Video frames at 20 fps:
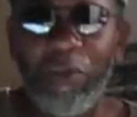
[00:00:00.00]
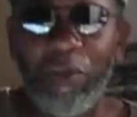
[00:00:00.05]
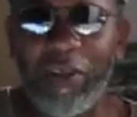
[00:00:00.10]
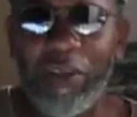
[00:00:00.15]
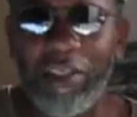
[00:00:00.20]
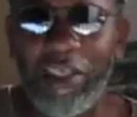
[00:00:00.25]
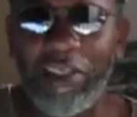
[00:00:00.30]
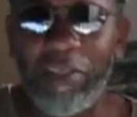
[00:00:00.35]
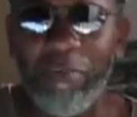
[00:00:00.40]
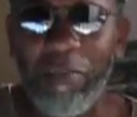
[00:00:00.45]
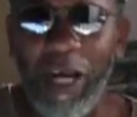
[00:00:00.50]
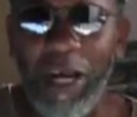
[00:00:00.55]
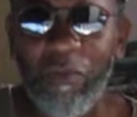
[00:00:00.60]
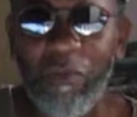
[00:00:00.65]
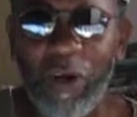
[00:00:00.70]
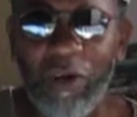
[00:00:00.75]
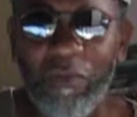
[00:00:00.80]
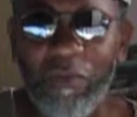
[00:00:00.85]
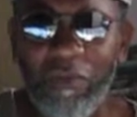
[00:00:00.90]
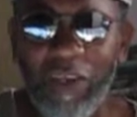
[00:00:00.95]
it doesn't matter
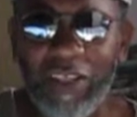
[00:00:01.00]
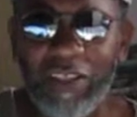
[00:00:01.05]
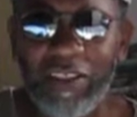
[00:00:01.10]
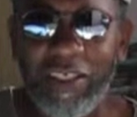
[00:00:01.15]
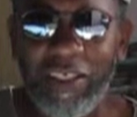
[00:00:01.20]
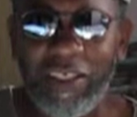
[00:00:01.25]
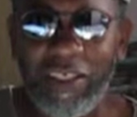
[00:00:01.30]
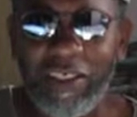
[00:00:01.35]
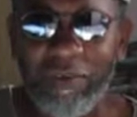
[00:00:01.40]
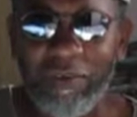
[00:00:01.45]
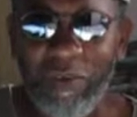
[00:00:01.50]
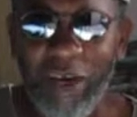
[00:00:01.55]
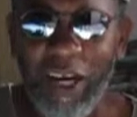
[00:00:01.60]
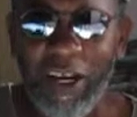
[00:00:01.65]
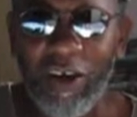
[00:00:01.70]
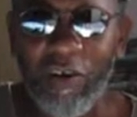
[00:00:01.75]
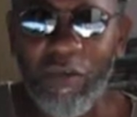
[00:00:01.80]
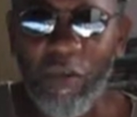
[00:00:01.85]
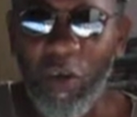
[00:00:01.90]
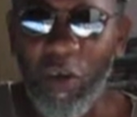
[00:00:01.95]
whether that says it's
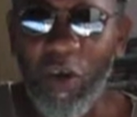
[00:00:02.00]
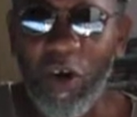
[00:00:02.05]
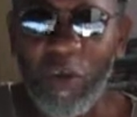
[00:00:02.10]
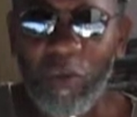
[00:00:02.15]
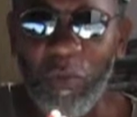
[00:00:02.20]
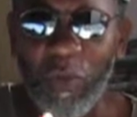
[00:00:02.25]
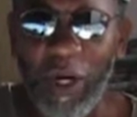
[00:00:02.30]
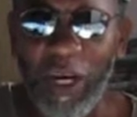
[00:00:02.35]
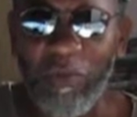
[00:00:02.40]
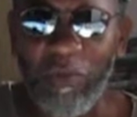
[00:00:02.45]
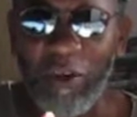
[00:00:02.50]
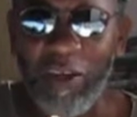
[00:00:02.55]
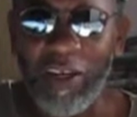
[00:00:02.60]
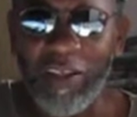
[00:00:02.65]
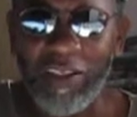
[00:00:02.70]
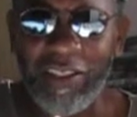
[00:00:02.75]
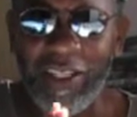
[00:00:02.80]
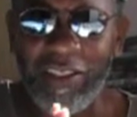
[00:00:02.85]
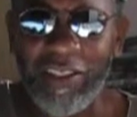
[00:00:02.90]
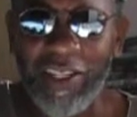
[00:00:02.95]
right or wrong or whatever it
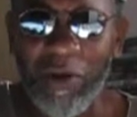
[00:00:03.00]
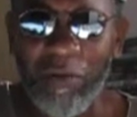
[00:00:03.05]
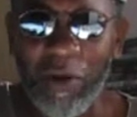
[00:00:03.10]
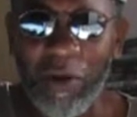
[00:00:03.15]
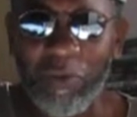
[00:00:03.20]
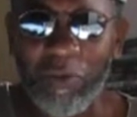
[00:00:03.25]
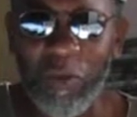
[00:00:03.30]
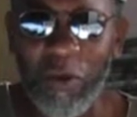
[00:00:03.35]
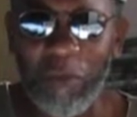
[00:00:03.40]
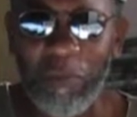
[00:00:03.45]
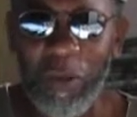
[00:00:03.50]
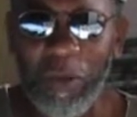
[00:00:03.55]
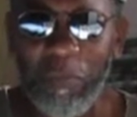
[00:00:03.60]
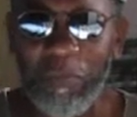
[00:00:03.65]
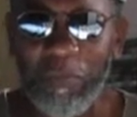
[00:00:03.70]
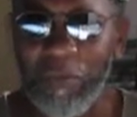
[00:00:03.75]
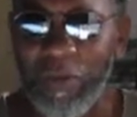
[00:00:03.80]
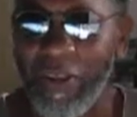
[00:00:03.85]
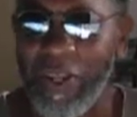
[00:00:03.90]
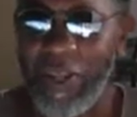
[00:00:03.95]
is. That's not what I'm talking about.
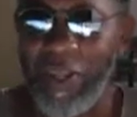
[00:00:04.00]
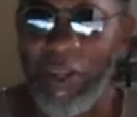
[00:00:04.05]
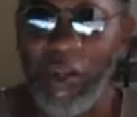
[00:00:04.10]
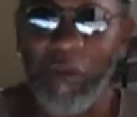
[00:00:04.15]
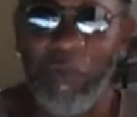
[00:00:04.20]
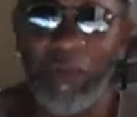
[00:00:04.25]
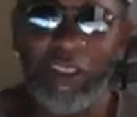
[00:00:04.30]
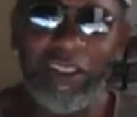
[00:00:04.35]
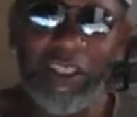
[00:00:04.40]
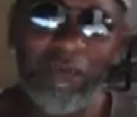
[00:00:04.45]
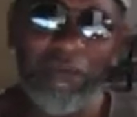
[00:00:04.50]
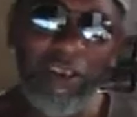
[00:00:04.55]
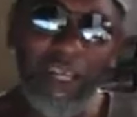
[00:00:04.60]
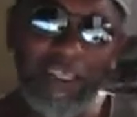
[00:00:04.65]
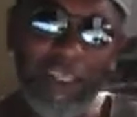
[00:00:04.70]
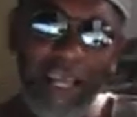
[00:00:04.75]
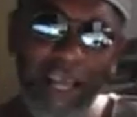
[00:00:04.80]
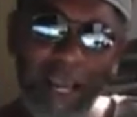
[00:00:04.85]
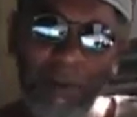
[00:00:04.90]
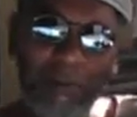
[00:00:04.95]
When stuff
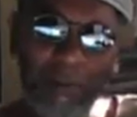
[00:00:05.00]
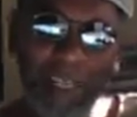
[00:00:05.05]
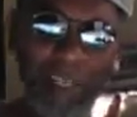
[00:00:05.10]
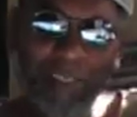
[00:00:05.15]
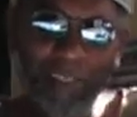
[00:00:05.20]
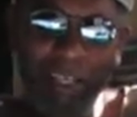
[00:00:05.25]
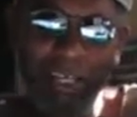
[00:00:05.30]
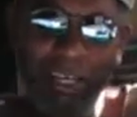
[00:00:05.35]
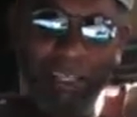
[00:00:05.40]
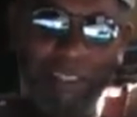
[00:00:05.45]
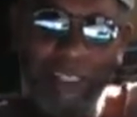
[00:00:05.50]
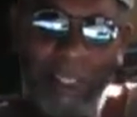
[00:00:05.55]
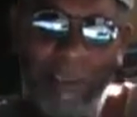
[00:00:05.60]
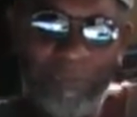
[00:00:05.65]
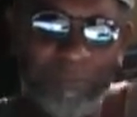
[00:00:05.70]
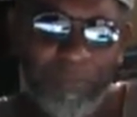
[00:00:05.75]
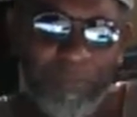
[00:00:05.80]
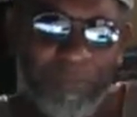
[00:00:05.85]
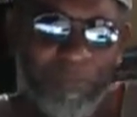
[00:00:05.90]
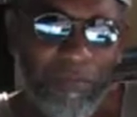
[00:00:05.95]
like that happens, I look at it and say,
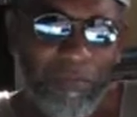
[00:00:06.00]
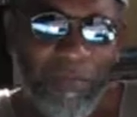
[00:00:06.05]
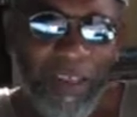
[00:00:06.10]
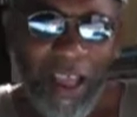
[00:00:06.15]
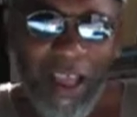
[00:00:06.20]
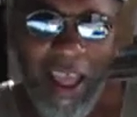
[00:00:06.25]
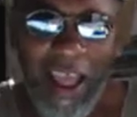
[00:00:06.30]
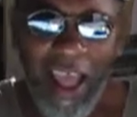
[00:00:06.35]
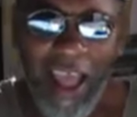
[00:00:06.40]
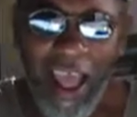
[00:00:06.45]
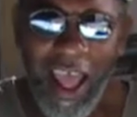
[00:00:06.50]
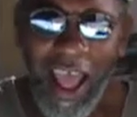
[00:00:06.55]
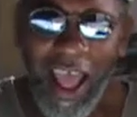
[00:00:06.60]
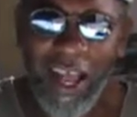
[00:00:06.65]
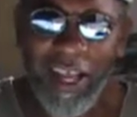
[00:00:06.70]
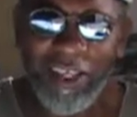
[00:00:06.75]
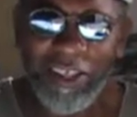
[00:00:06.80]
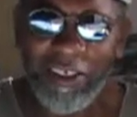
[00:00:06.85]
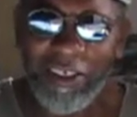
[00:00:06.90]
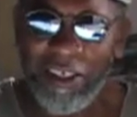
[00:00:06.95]

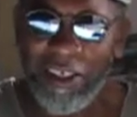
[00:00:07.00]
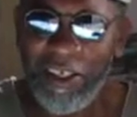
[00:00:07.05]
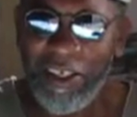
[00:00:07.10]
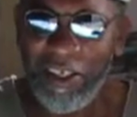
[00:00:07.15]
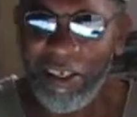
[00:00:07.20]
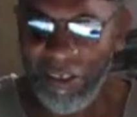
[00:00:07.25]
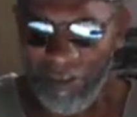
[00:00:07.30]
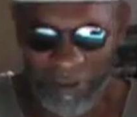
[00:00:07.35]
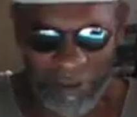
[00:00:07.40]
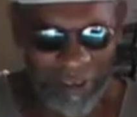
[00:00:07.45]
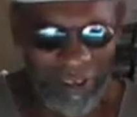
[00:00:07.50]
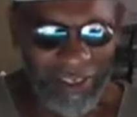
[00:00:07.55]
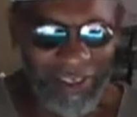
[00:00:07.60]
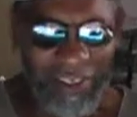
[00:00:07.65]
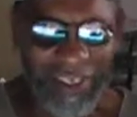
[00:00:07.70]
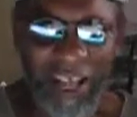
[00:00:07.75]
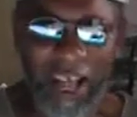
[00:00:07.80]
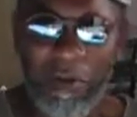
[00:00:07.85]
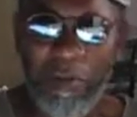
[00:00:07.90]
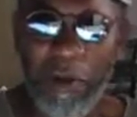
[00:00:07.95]
hey,
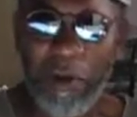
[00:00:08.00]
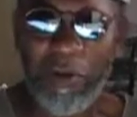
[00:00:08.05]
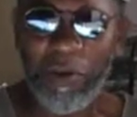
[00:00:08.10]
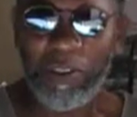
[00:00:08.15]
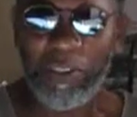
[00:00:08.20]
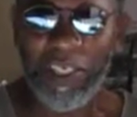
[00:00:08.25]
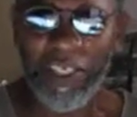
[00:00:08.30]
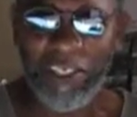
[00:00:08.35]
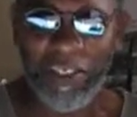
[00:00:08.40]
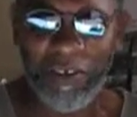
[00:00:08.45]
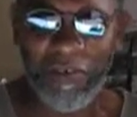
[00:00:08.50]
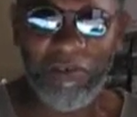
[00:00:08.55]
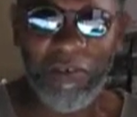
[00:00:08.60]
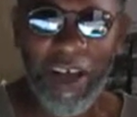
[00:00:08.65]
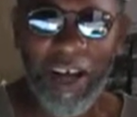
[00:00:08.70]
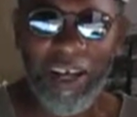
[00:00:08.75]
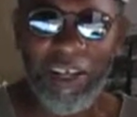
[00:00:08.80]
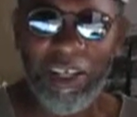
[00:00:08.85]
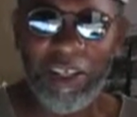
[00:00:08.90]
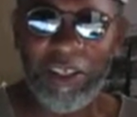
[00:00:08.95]
I'm not going to say
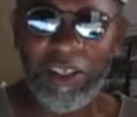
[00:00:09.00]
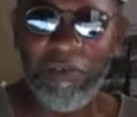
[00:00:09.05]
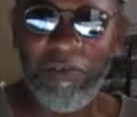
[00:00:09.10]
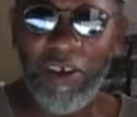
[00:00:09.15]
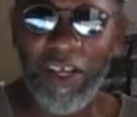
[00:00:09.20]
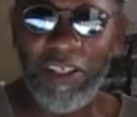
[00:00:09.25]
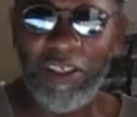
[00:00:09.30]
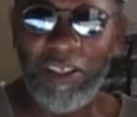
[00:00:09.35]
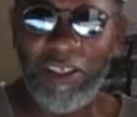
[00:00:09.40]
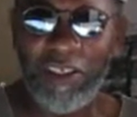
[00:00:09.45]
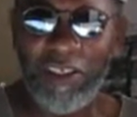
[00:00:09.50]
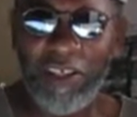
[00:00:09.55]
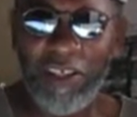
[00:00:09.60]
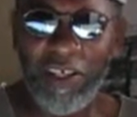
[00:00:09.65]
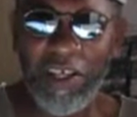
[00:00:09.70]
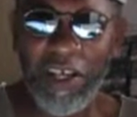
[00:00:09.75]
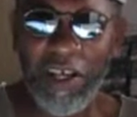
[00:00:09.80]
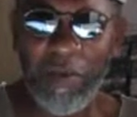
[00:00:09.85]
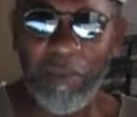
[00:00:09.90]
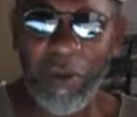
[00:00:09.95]
divine intervention,
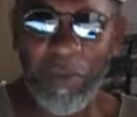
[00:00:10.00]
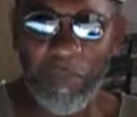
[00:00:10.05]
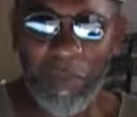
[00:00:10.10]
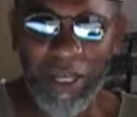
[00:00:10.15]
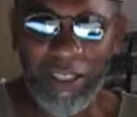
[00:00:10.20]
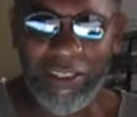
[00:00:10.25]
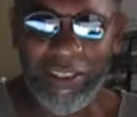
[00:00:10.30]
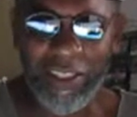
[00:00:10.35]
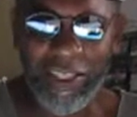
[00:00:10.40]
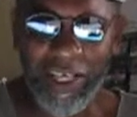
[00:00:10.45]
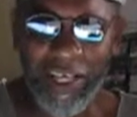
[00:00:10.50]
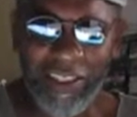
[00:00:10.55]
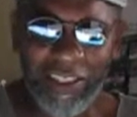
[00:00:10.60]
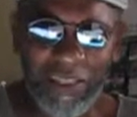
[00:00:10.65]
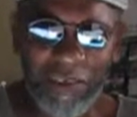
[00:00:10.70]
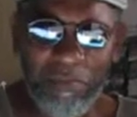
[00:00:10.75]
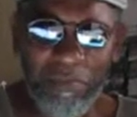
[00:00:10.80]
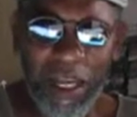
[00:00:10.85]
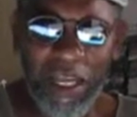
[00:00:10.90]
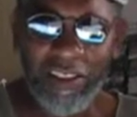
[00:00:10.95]
but basically,
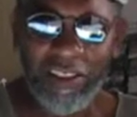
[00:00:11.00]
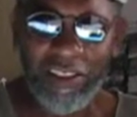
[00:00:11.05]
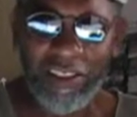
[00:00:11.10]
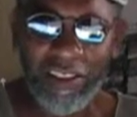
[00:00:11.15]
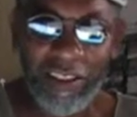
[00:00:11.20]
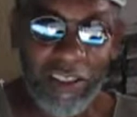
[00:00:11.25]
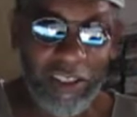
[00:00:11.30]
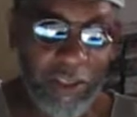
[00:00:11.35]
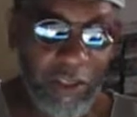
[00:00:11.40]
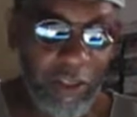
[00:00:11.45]
it's a message.